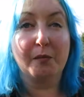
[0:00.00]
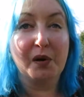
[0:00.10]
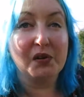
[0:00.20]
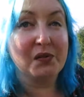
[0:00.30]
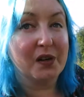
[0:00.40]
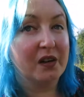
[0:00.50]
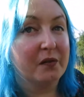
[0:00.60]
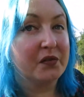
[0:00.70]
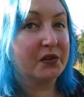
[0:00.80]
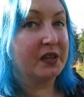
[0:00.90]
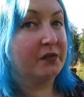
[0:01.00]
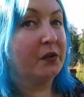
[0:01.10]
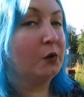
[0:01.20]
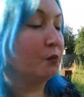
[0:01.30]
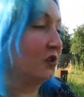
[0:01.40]
part of our free
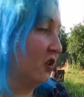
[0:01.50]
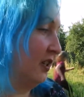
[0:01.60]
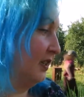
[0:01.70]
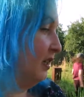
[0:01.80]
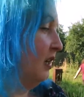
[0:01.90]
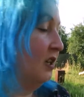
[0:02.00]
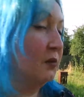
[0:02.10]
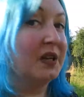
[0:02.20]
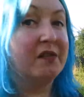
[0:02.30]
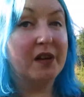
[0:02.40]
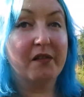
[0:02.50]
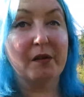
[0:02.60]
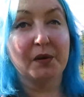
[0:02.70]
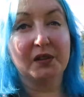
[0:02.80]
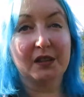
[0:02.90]
food project. We're giving
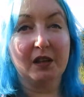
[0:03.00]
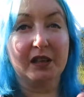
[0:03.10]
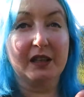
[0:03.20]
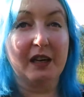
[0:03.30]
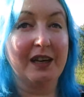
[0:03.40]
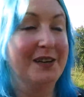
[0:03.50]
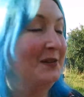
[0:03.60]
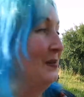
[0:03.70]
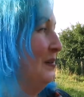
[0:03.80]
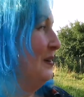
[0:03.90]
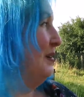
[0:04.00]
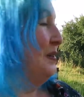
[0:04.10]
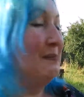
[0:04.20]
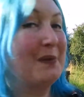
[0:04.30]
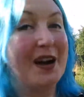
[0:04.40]
everybody like
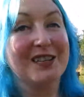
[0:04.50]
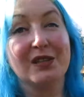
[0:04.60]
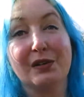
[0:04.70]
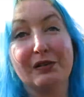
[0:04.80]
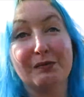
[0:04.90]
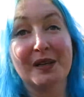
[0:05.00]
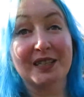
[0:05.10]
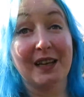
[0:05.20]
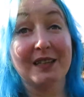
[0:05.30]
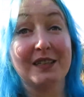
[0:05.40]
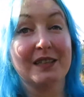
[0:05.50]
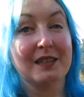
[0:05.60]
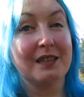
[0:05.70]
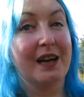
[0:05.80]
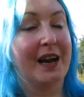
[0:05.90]
bags of mixed
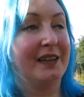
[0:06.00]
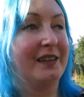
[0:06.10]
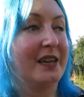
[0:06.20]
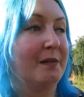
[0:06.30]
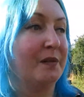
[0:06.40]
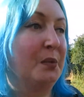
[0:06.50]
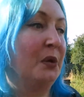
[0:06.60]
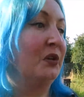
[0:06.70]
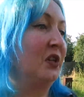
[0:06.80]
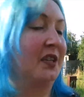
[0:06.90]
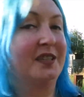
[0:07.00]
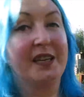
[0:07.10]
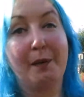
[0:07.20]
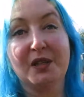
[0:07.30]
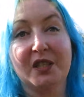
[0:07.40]
lettuce and spring onions,
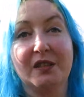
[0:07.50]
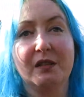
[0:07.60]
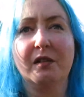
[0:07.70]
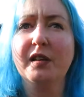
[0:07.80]
cucumbers,